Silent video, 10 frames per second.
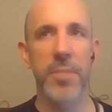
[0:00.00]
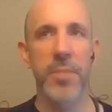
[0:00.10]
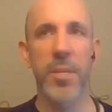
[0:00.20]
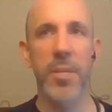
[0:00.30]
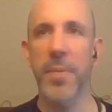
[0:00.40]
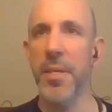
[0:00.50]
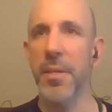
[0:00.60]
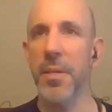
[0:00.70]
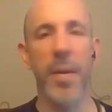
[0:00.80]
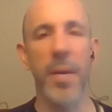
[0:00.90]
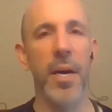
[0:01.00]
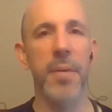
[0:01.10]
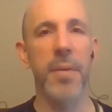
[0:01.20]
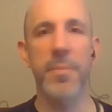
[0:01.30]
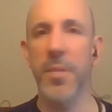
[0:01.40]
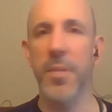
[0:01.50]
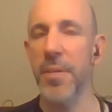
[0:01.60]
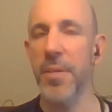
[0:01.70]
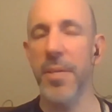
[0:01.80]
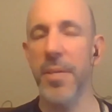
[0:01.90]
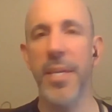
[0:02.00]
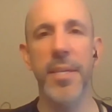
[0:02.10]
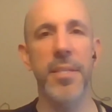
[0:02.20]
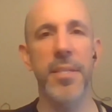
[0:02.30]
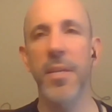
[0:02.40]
Could be a mom, could be your kids,